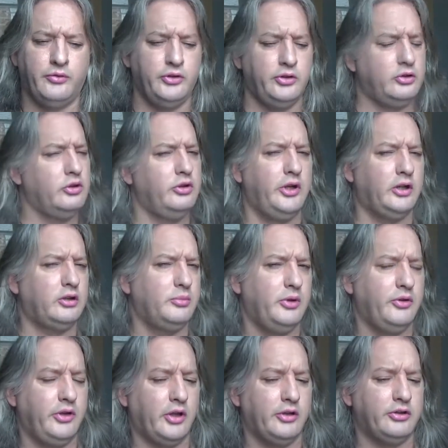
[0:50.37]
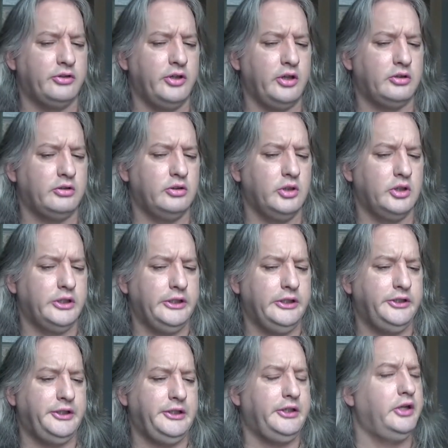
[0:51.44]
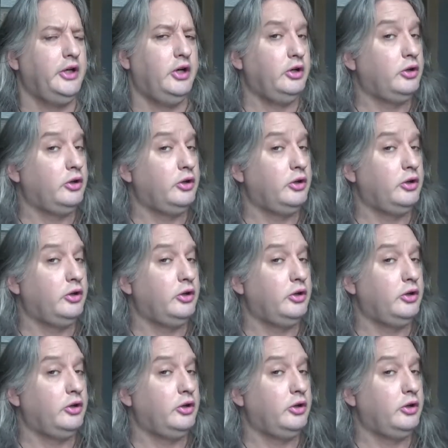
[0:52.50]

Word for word: physical anatomy of the other sex, e.g.